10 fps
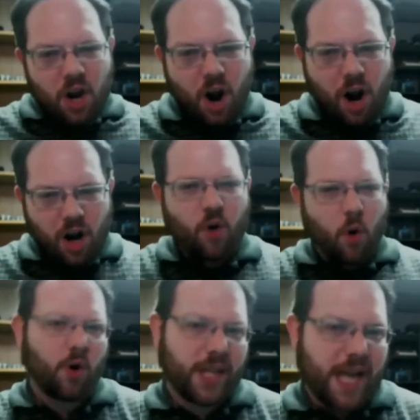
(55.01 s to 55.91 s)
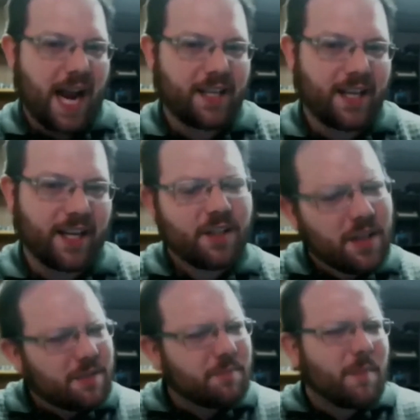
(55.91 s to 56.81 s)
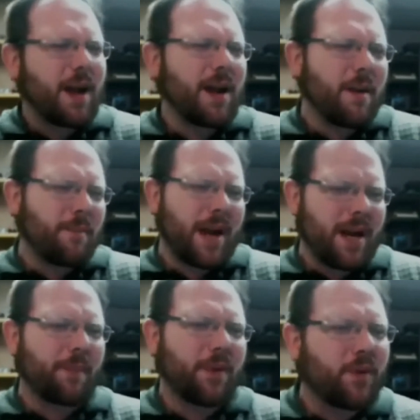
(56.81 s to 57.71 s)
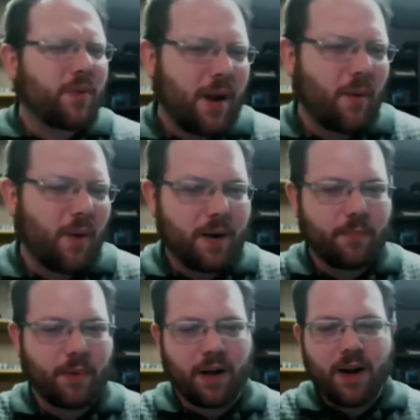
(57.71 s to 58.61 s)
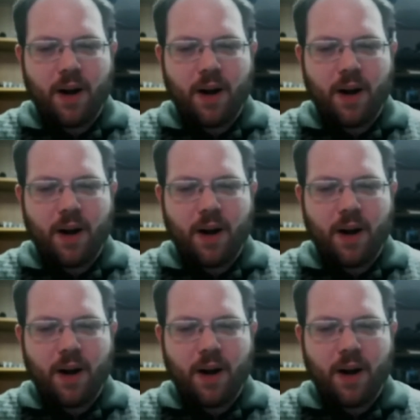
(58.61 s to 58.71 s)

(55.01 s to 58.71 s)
hardcore tactics, this might not be the right one, but